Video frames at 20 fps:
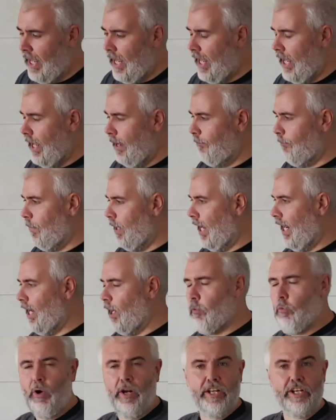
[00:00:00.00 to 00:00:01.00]
um, and
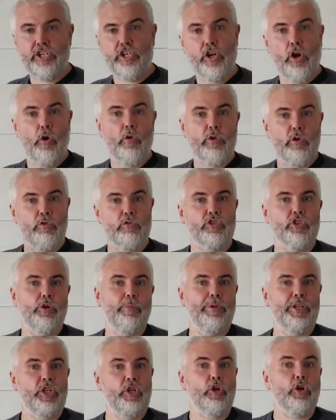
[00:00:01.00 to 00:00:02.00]
I want to show you
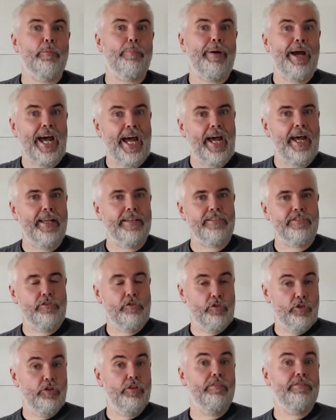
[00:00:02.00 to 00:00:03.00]
some of the other paths
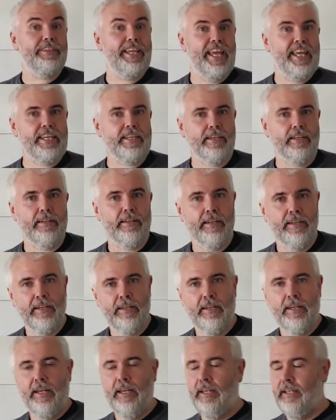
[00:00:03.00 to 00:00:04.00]
you could have taken
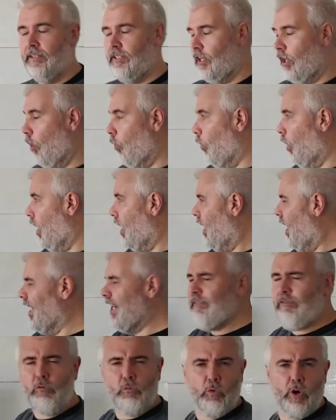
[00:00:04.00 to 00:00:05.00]
to go wrong. I'll
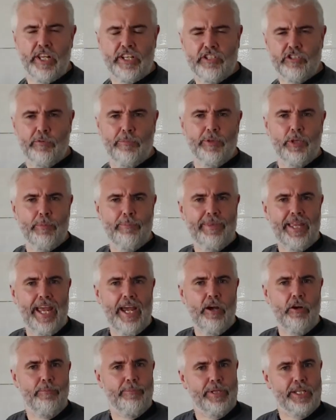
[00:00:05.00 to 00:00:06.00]
even write some of them
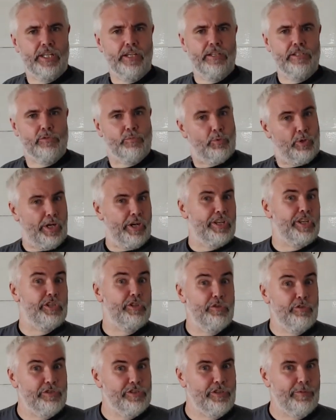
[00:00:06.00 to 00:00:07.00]
down because we're going to
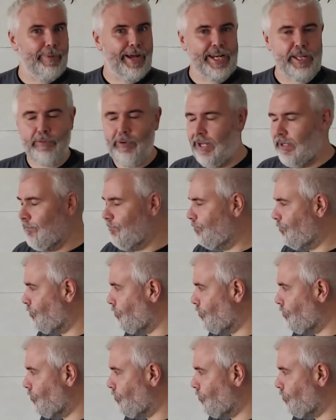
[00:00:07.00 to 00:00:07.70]
use them anyway.